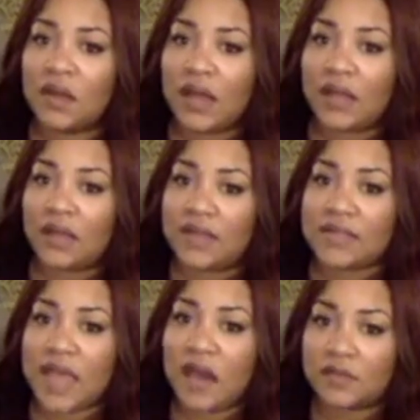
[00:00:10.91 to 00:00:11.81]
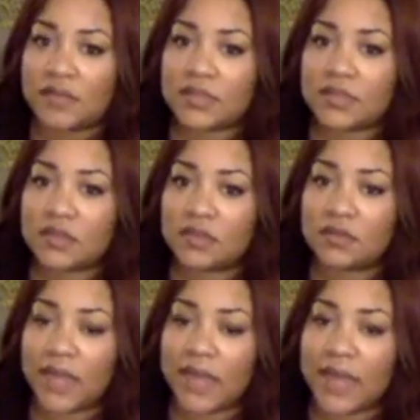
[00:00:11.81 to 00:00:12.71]
I lost count.
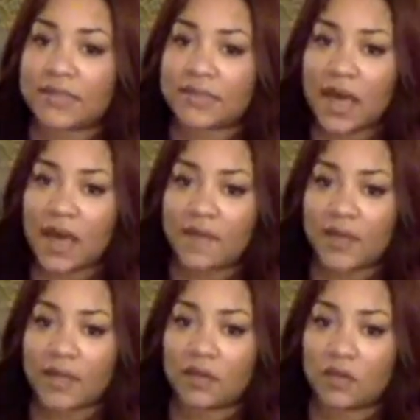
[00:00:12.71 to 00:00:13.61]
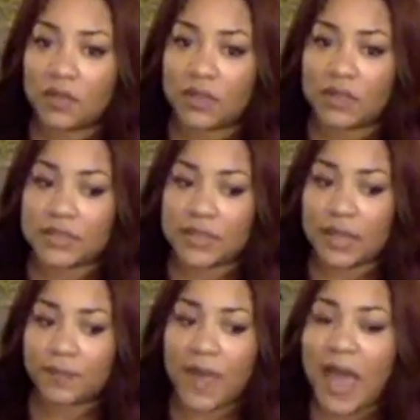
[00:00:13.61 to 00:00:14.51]
They just have like the coolest like
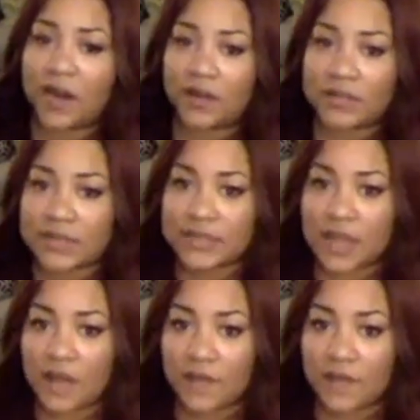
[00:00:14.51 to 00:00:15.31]
patterns and stuff.